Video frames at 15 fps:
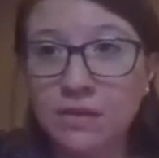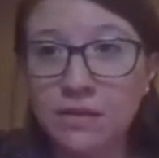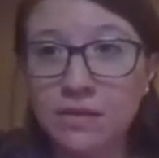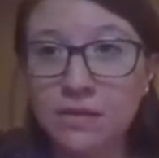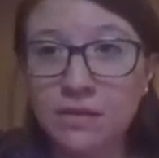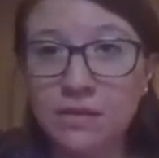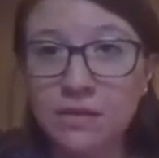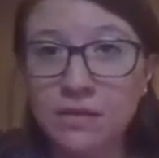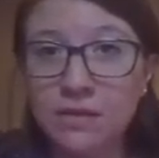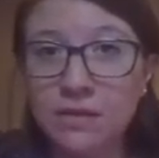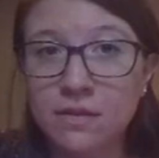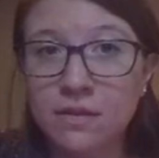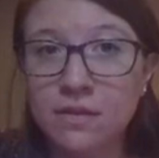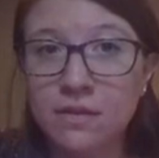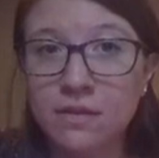
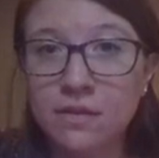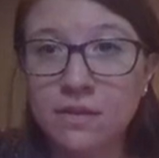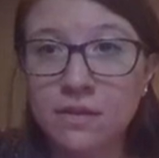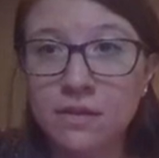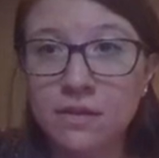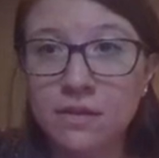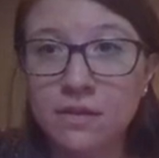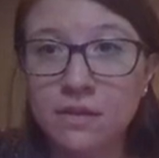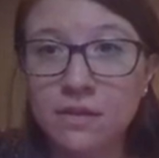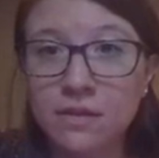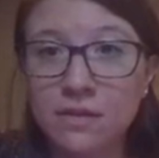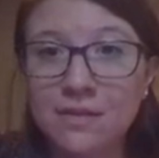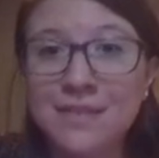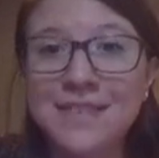[no speech]